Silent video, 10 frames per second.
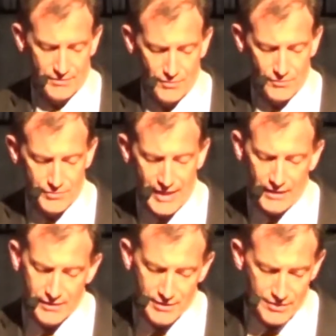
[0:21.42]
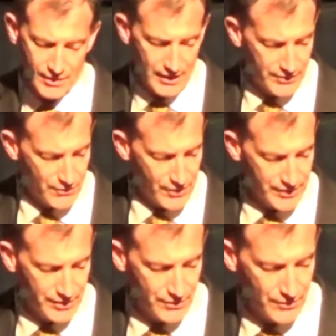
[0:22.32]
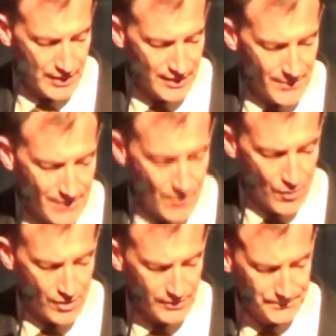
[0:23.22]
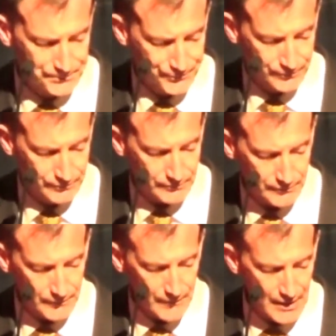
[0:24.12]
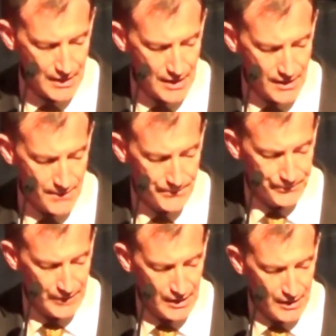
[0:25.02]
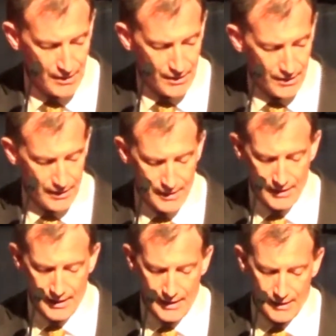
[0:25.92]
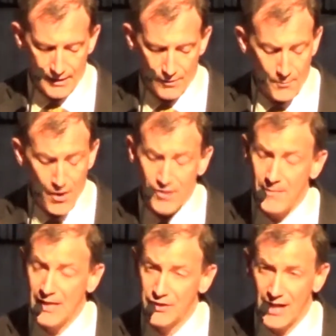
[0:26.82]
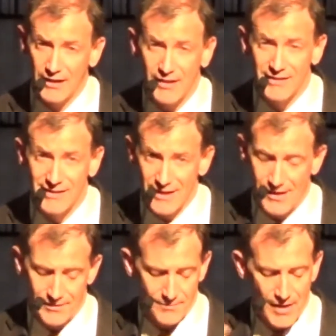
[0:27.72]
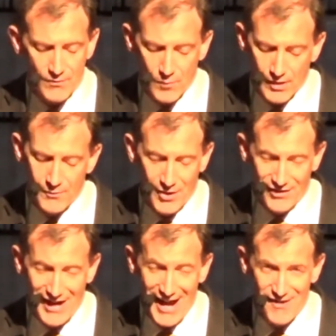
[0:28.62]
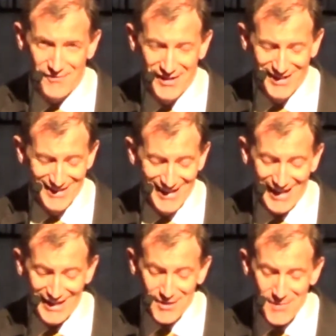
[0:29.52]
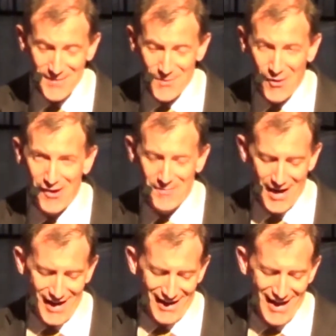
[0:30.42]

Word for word: So Sheldon is, is going to do a little bit more. Um, pardon me, Sheldon is done, but we're, we're going to have a little bit more.